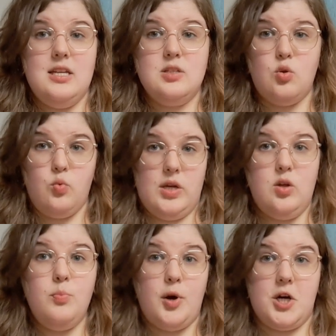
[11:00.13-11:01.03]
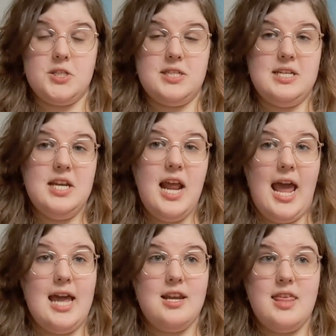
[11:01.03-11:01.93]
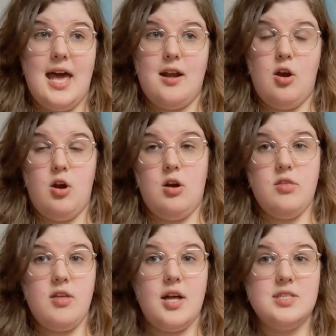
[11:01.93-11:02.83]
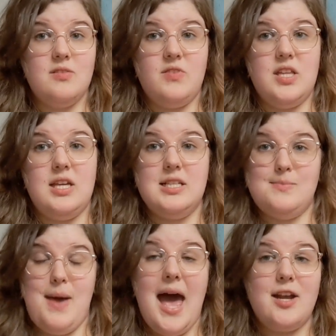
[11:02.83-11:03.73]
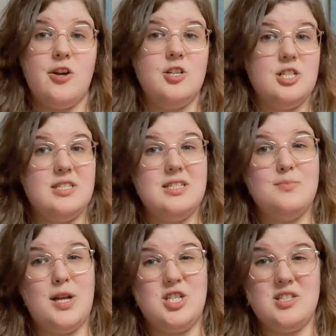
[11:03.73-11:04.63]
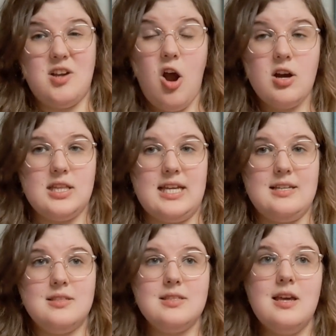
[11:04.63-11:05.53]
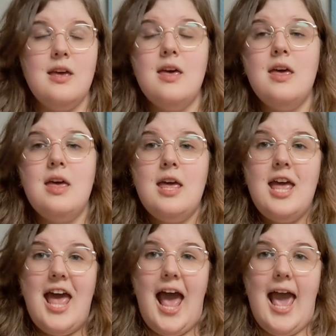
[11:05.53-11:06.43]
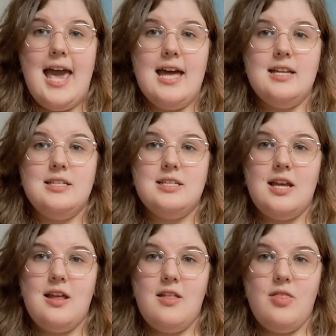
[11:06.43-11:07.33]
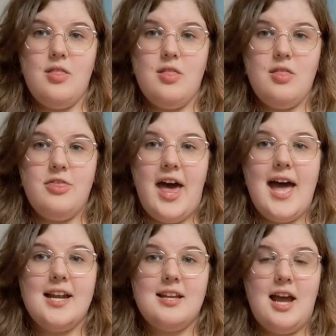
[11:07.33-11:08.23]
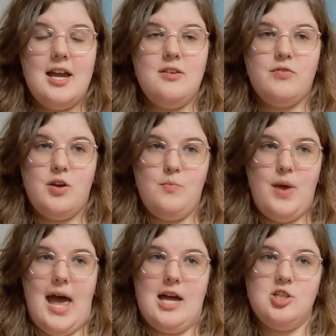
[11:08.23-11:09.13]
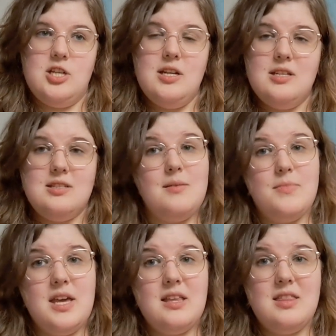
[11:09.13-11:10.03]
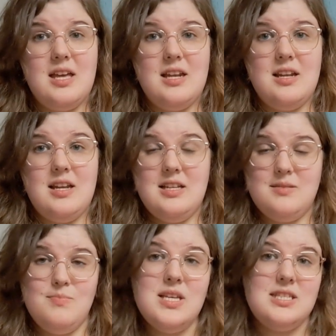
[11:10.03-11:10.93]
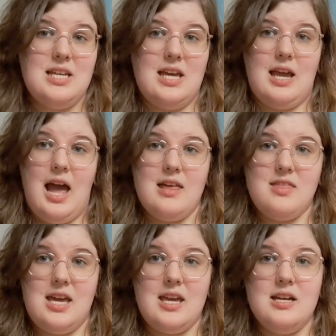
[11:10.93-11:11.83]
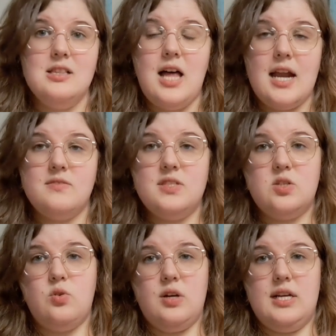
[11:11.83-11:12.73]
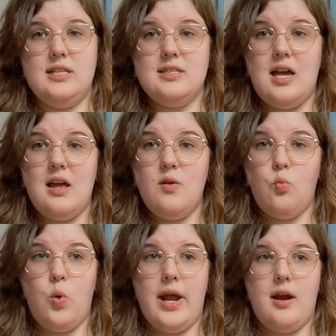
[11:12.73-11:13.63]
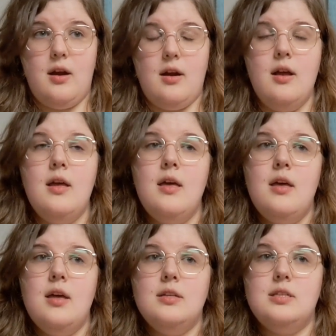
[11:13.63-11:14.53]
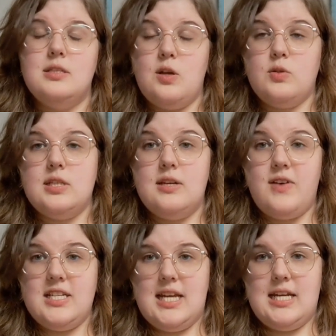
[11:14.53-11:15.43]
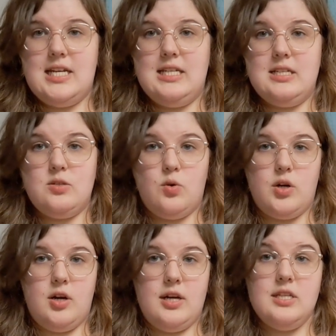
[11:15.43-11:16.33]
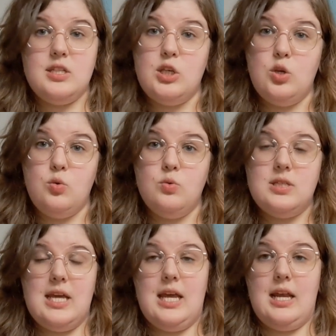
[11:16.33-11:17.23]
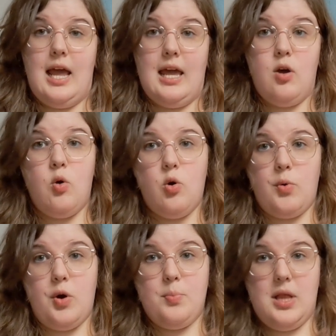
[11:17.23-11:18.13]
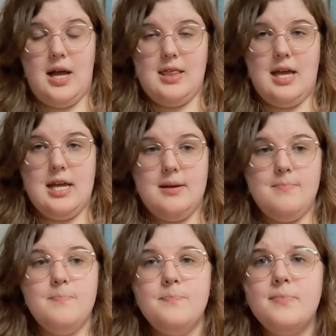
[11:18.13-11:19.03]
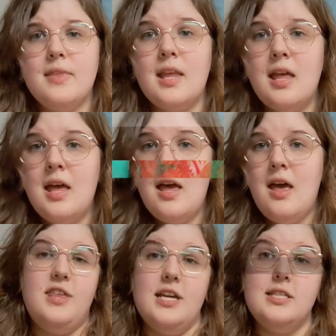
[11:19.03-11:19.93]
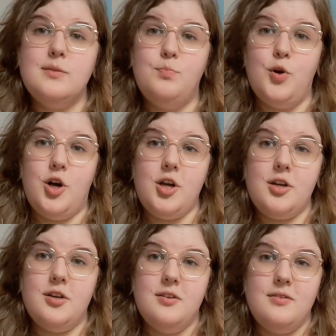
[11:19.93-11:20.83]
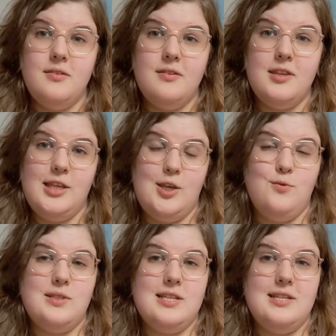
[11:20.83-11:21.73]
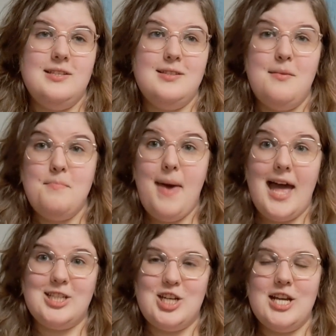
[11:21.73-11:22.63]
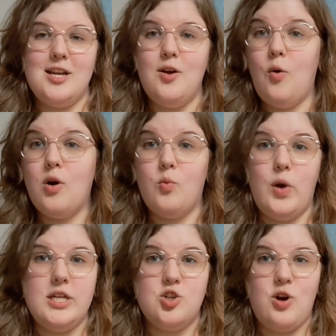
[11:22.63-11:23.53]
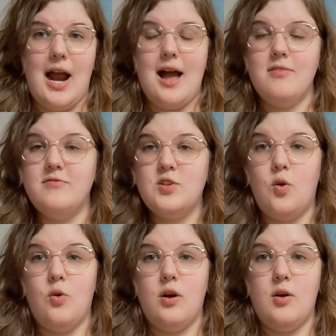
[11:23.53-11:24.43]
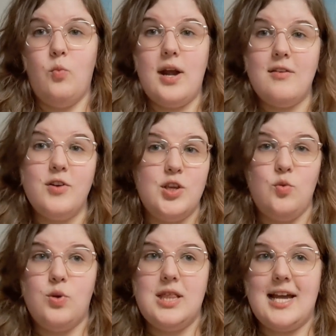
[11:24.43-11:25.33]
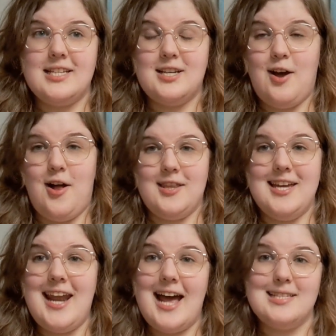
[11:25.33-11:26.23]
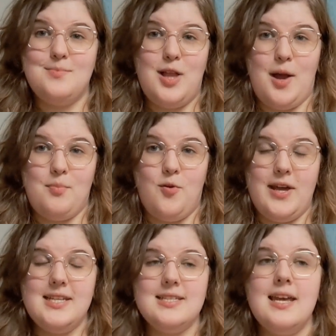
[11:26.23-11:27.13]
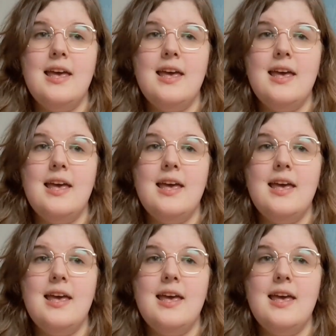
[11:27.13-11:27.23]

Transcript: is a real person and that her thoughts and feelings matter just as much as Carly's. And that kind of compassion is something that is missing, I think, in a lot of stories where dissociative identity disorder is used in a horror plotline. This book uses magic or witchcraft or whatever you would like to call it as a plot point.